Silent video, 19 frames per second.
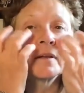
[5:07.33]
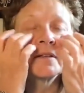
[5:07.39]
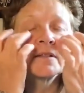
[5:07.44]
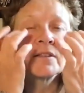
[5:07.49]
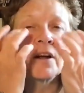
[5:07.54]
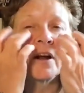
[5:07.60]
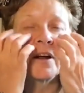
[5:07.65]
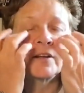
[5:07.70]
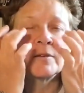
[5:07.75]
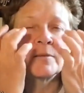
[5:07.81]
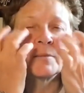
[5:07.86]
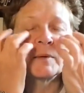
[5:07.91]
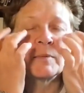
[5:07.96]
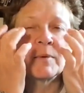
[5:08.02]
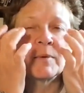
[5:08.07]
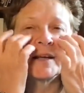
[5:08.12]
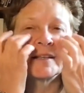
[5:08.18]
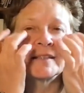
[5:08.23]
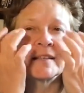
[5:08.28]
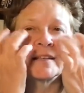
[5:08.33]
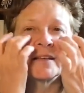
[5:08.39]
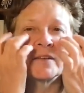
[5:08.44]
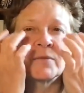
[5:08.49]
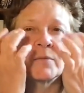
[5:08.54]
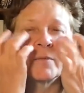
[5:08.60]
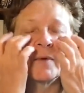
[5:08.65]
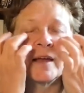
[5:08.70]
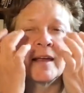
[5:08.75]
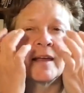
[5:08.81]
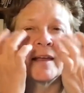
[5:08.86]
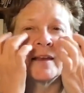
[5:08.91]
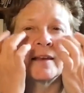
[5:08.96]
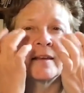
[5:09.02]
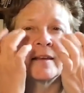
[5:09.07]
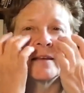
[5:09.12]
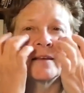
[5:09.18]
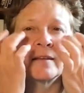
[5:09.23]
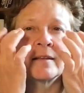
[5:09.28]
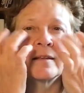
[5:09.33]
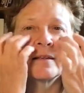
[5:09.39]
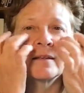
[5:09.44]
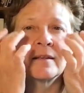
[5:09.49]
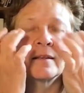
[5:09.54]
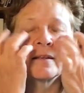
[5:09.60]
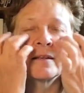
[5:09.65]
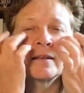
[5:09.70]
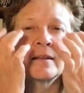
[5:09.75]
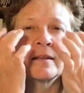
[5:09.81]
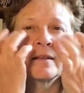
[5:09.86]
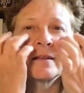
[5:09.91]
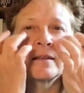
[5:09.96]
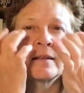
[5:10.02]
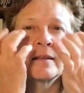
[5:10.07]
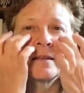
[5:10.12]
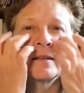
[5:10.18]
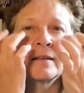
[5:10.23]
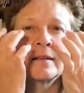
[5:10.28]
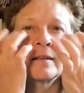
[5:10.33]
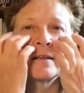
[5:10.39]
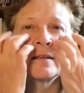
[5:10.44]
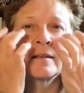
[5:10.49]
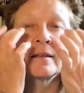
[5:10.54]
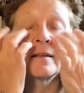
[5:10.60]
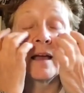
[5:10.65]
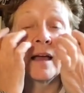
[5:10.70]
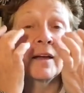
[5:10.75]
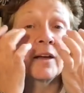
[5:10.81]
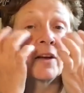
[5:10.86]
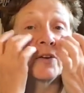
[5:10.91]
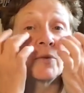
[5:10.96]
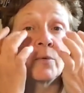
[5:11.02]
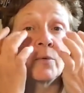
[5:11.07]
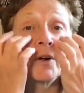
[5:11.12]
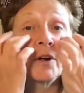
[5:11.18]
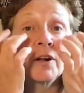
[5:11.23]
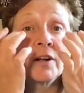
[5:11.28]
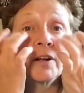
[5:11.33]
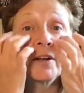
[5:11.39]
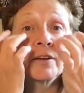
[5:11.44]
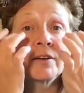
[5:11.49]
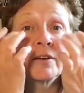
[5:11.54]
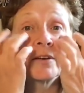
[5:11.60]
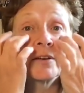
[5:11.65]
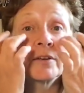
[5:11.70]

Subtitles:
It's hard to be present when I go to work.